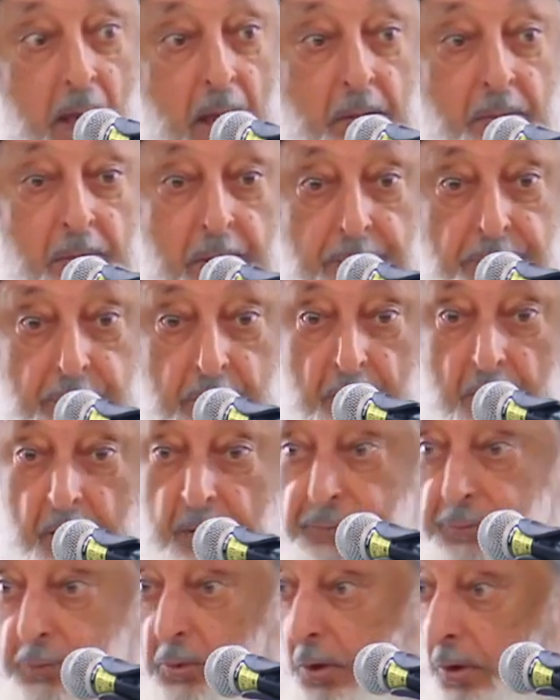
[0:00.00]
I went to
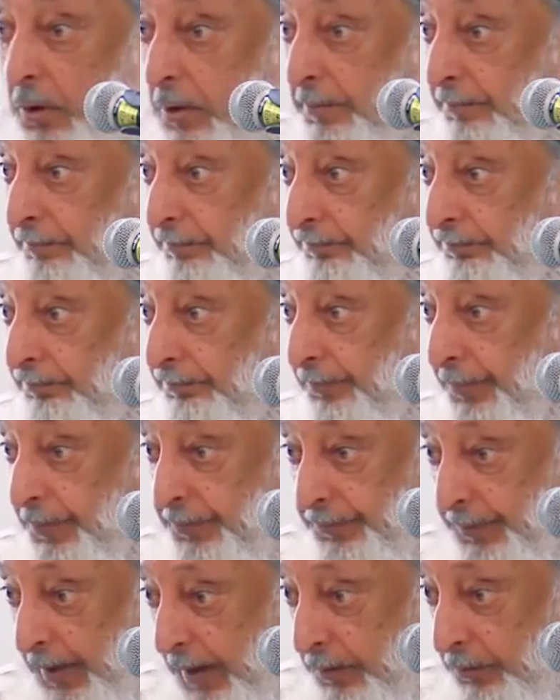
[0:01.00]
Moscow,
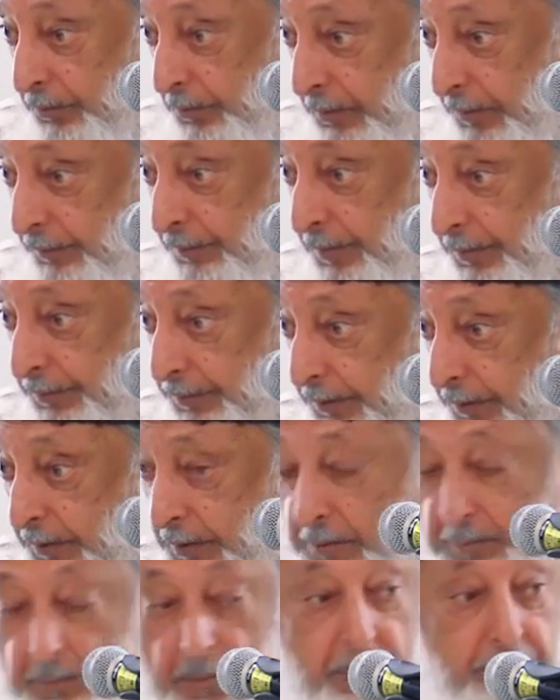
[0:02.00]
State
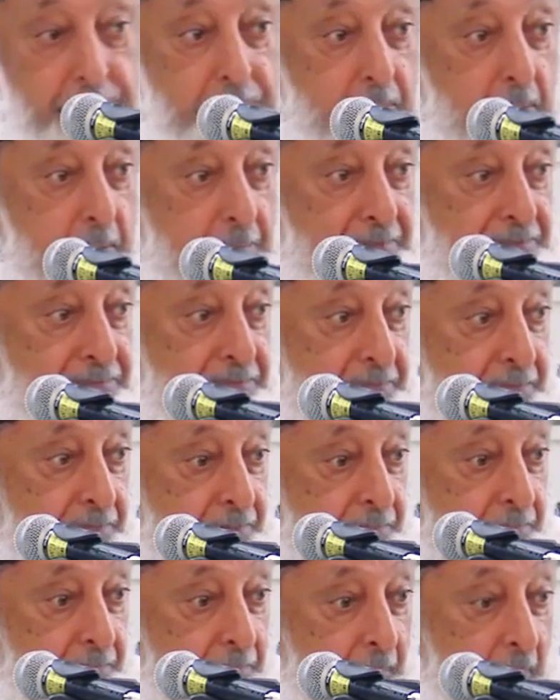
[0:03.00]
University of Moscow.
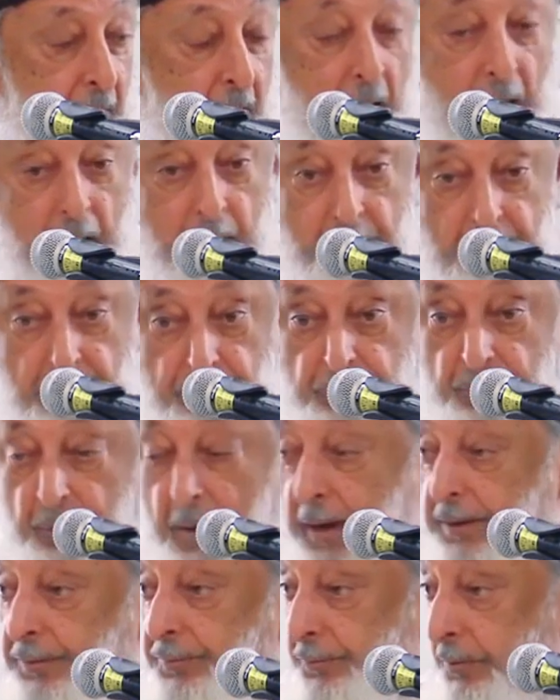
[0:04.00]
I went
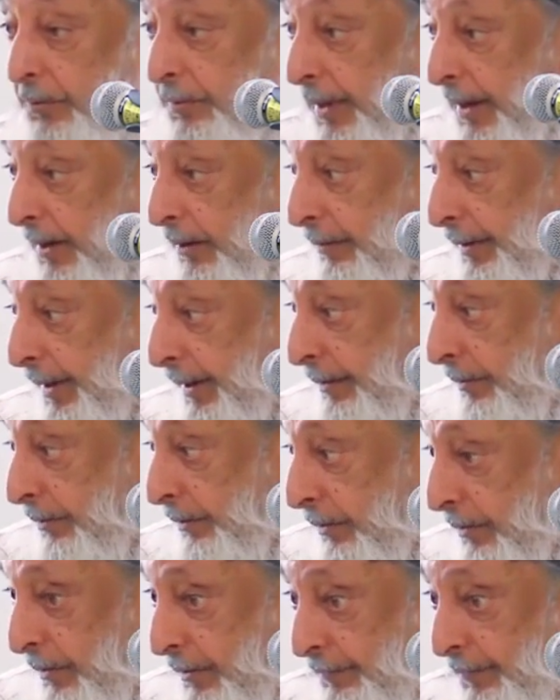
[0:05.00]
twice to Belgrade,
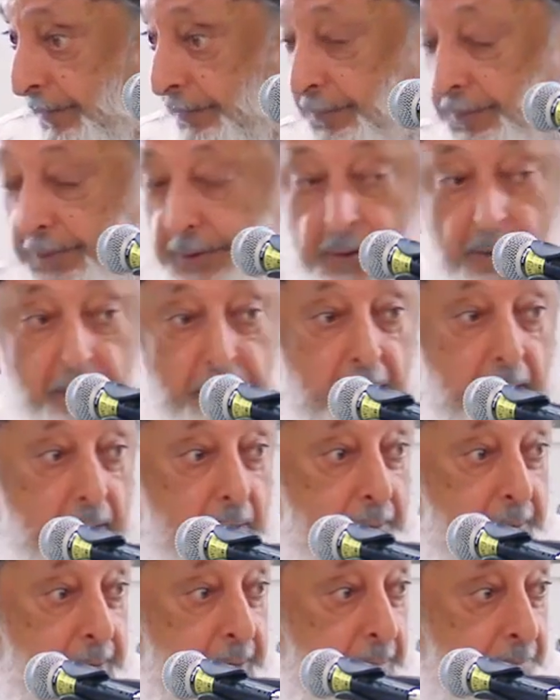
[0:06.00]
University of
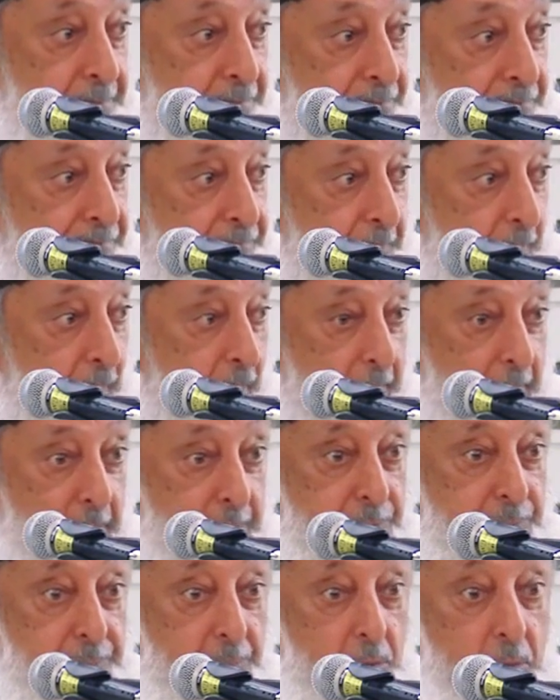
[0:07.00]
Belgrade, and
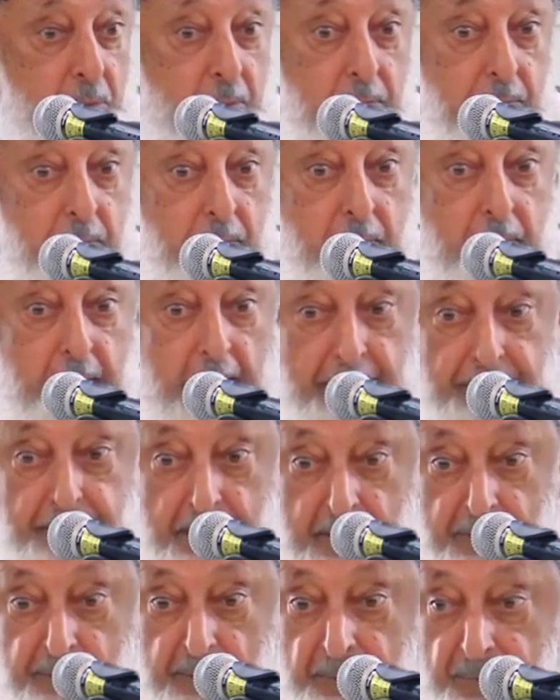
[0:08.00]
I spoke. I
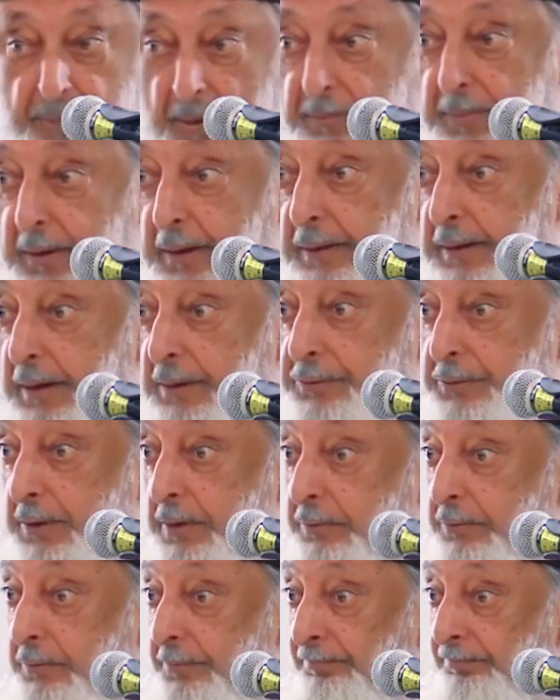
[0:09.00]
delivered public
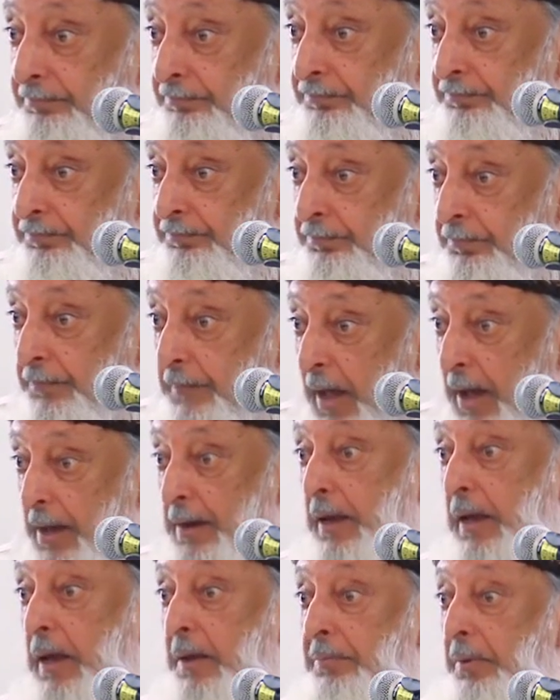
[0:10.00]
lectures,
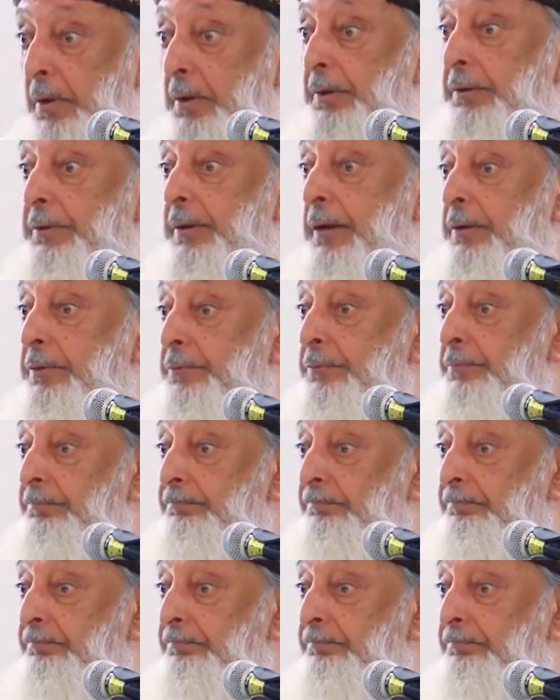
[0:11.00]
and I apologized.